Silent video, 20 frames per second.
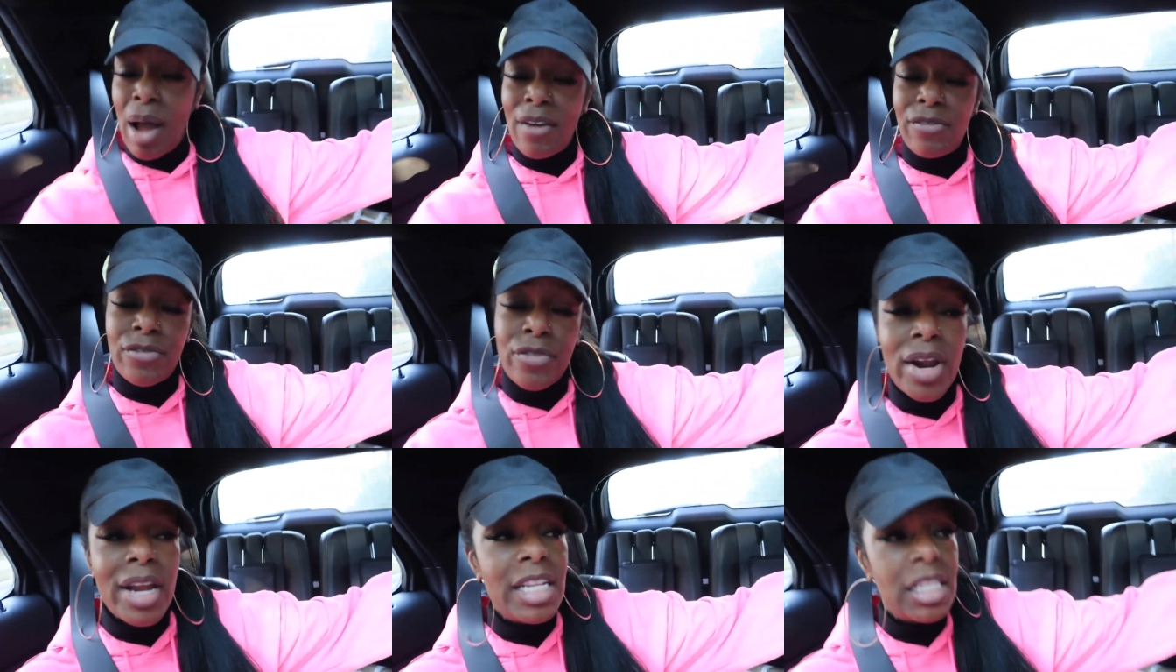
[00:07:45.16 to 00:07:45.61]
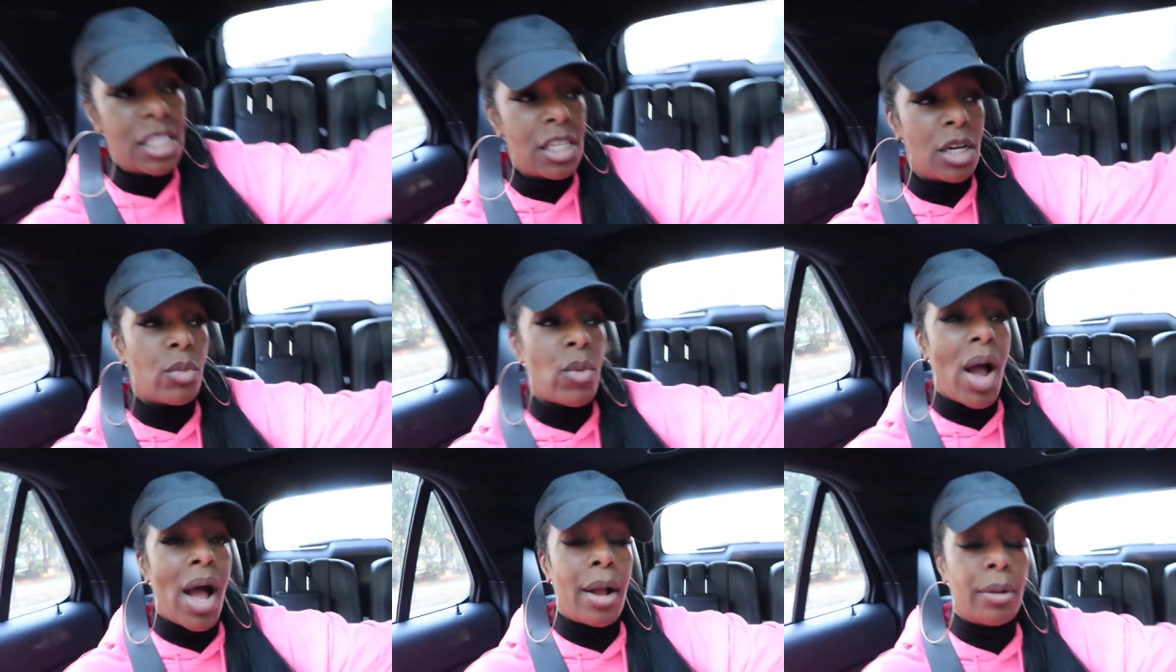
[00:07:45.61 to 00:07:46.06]
my friends
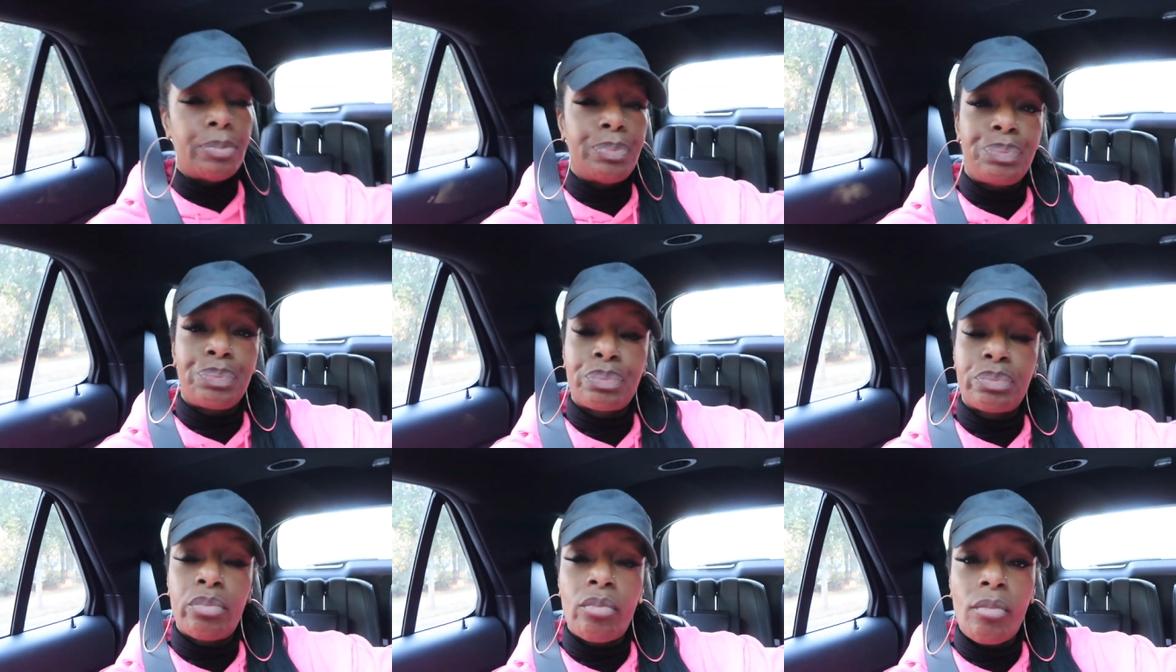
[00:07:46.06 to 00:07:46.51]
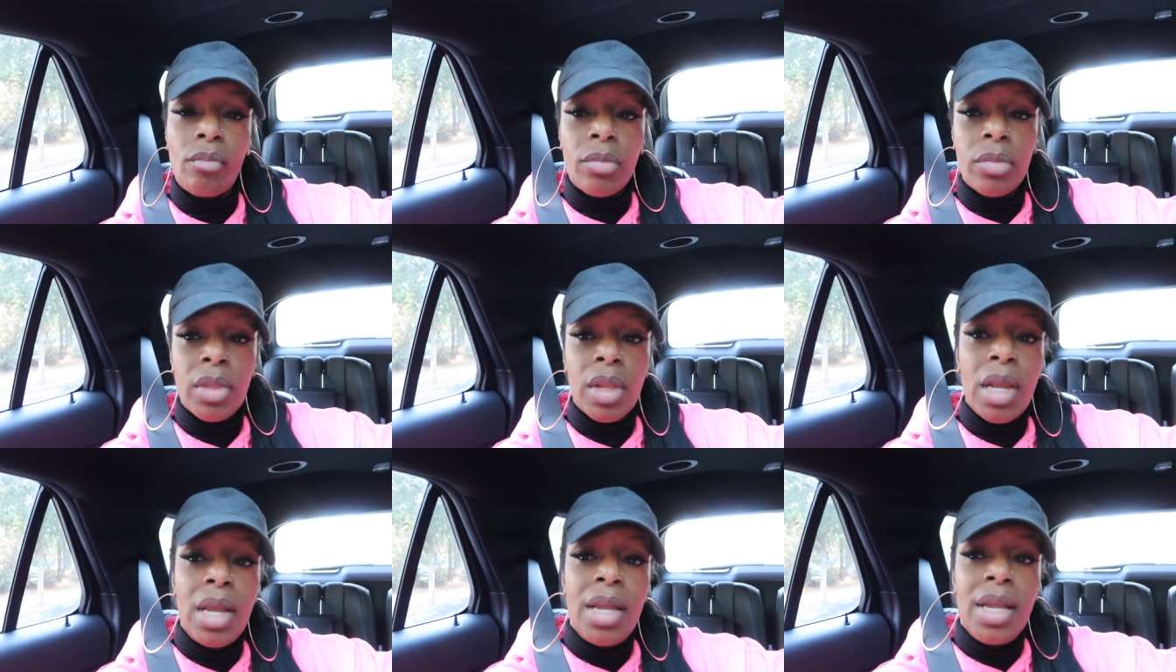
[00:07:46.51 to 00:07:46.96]
in a while.
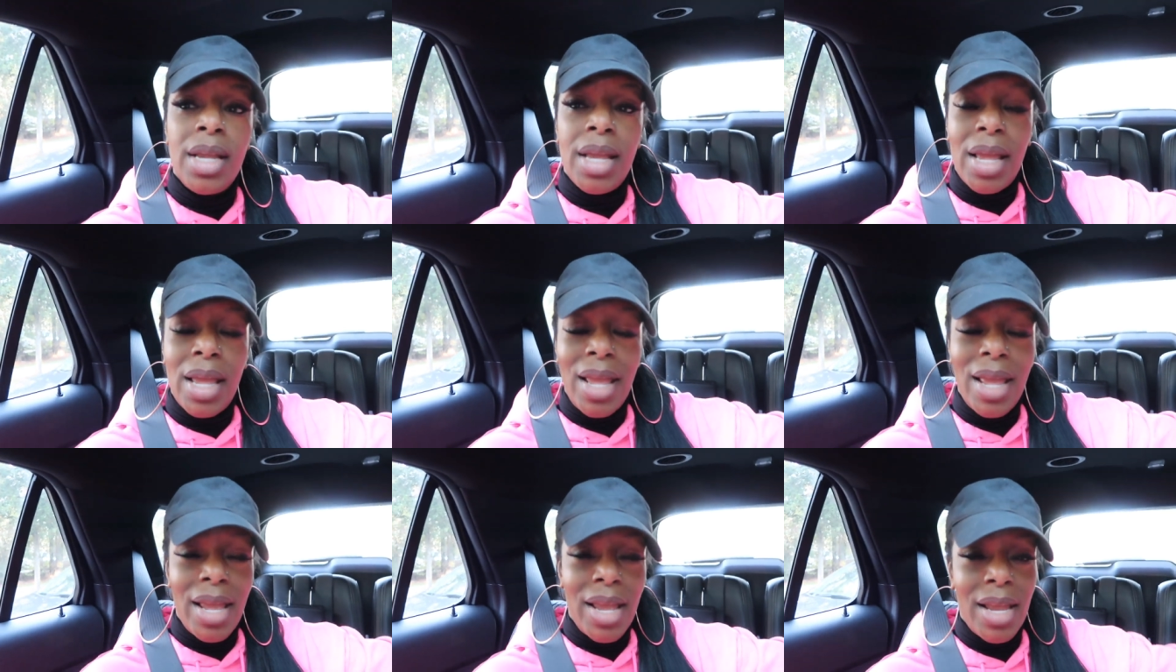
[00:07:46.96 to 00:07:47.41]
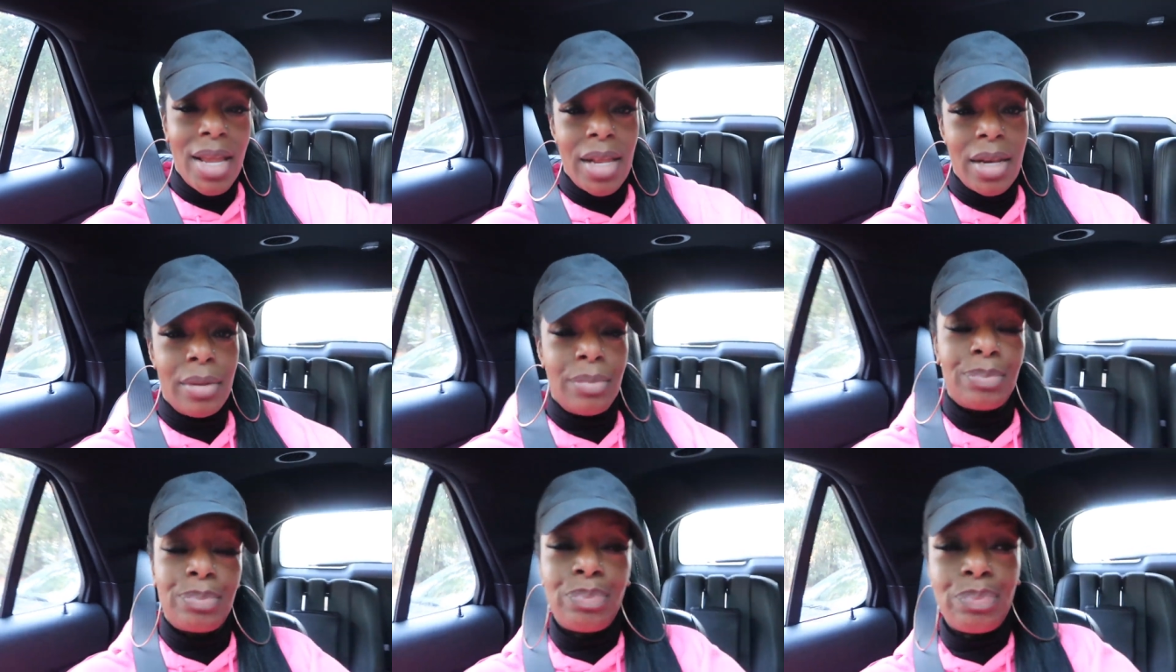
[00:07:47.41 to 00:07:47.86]

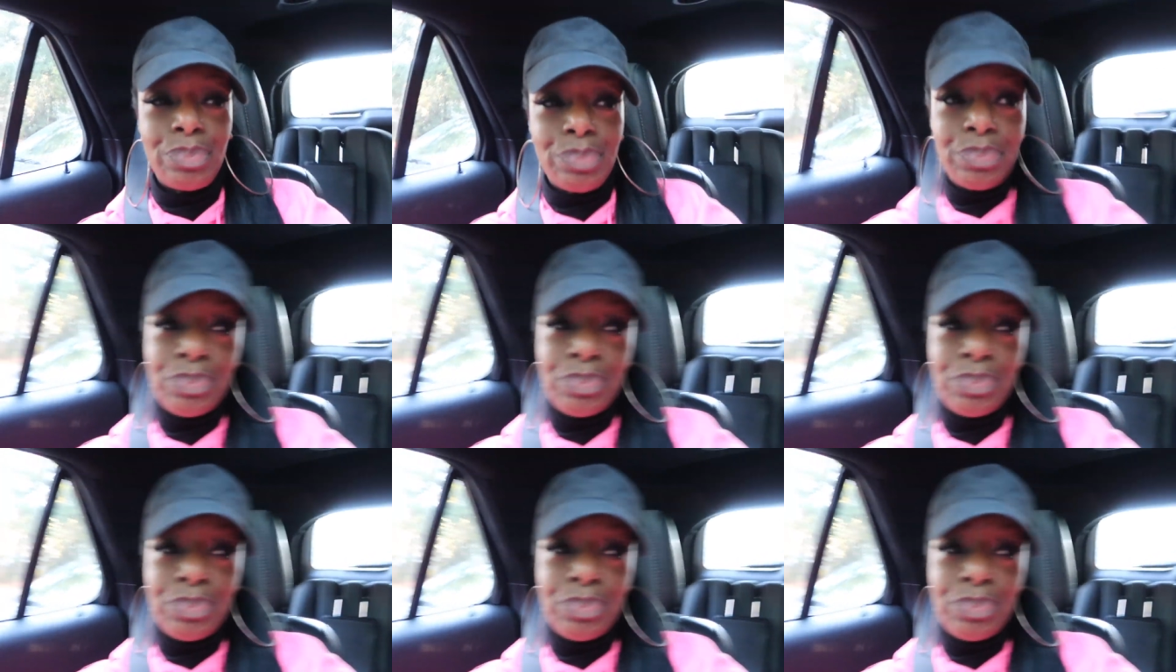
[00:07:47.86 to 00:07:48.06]
And